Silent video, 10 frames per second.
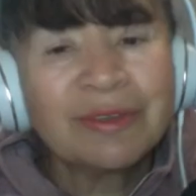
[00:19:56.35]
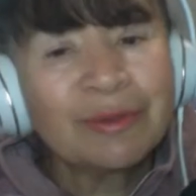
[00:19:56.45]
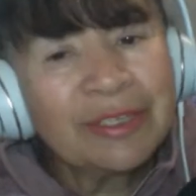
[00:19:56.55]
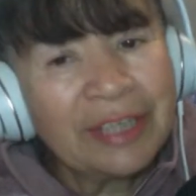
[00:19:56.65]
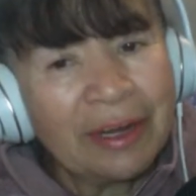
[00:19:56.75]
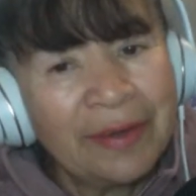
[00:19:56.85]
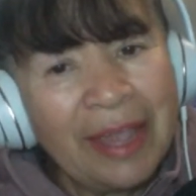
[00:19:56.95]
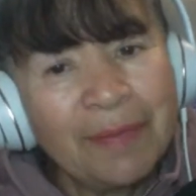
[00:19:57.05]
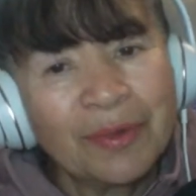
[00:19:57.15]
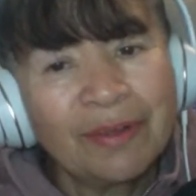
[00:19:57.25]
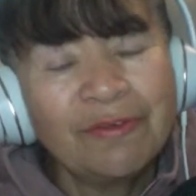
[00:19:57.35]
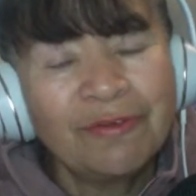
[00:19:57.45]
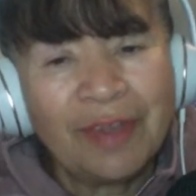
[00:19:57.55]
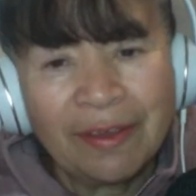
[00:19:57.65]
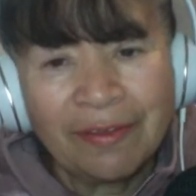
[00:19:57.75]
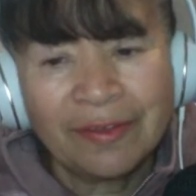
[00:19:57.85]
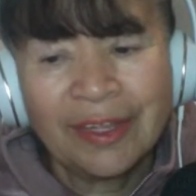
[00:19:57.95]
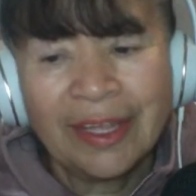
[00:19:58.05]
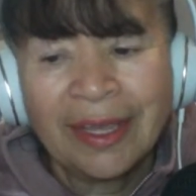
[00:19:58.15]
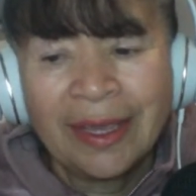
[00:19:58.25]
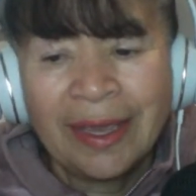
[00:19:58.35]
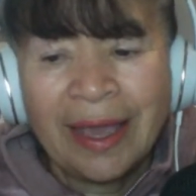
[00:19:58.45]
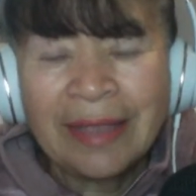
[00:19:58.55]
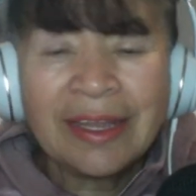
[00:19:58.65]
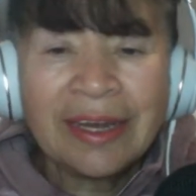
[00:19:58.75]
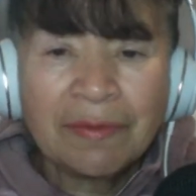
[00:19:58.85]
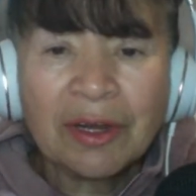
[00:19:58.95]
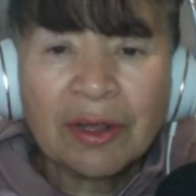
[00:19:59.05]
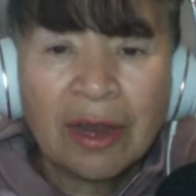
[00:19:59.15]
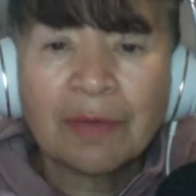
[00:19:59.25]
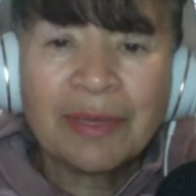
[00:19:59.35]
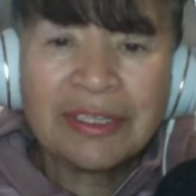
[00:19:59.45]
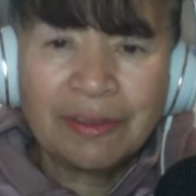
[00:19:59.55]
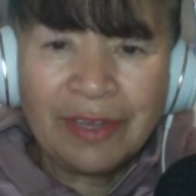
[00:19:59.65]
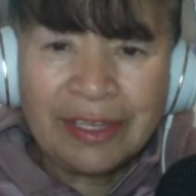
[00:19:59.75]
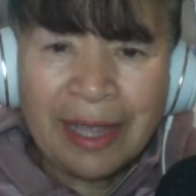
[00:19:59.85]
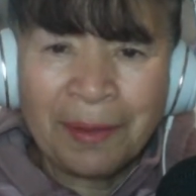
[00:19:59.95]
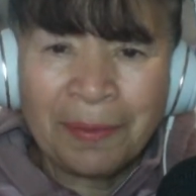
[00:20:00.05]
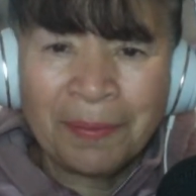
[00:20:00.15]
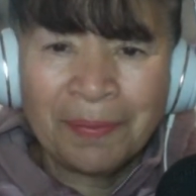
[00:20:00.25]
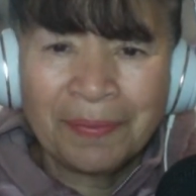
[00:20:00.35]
It will start on April 5th at 11 o'clock Pacific time.